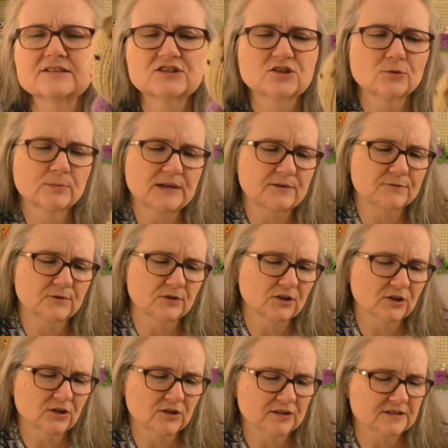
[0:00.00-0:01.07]
she'll be for
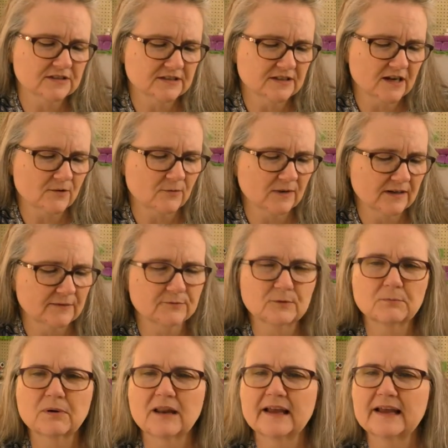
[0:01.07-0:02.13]
looks and not really for
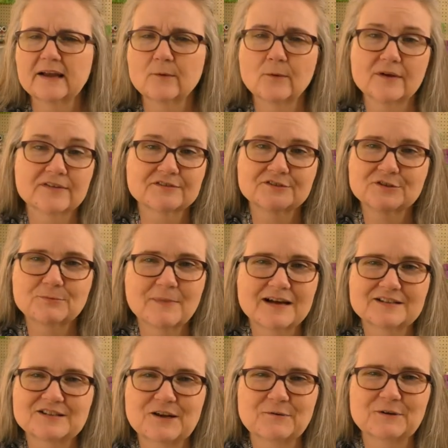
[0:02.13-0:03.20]
playing with too
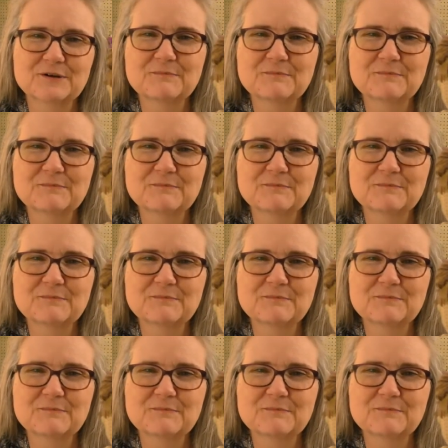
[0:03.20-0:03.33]
much, I would